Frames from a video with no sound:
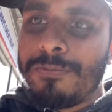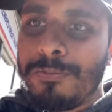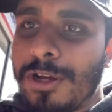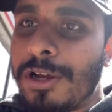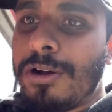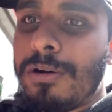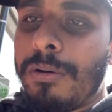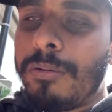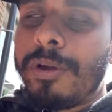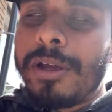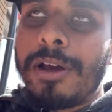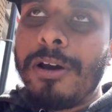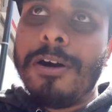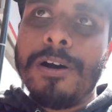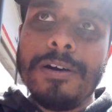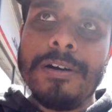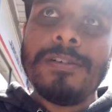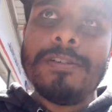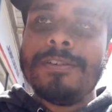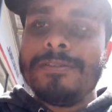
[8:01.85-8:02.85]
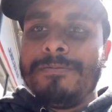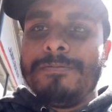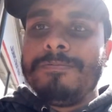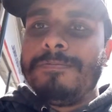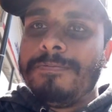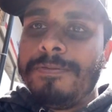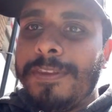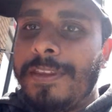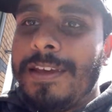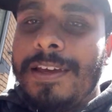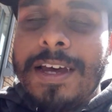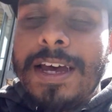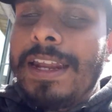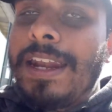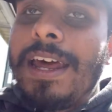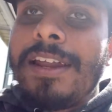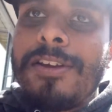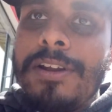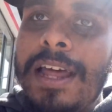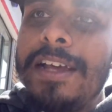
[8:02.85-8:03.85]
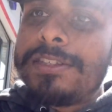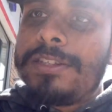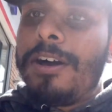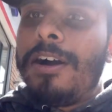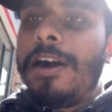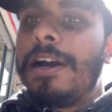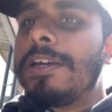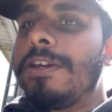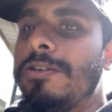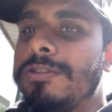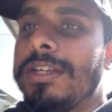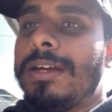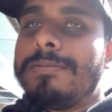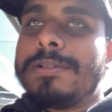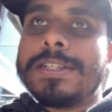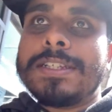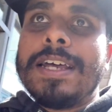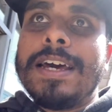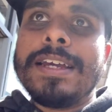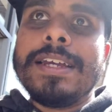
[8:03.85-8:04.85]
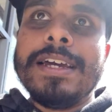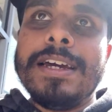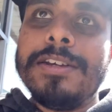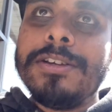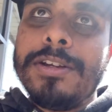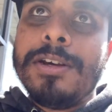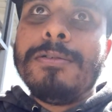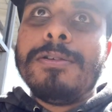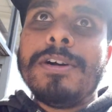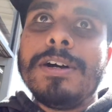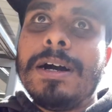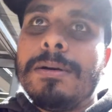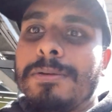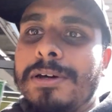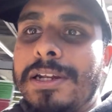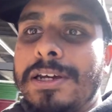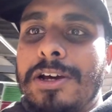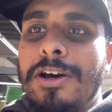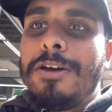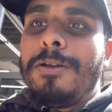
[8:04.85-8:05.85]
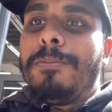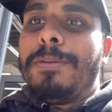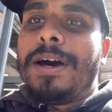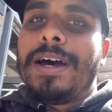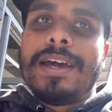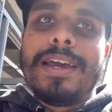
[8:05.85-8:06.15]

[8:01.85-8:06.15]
we got what we got. And I don't like to argue, so I'm just like, yeah, you know what? I'm gonna go and buy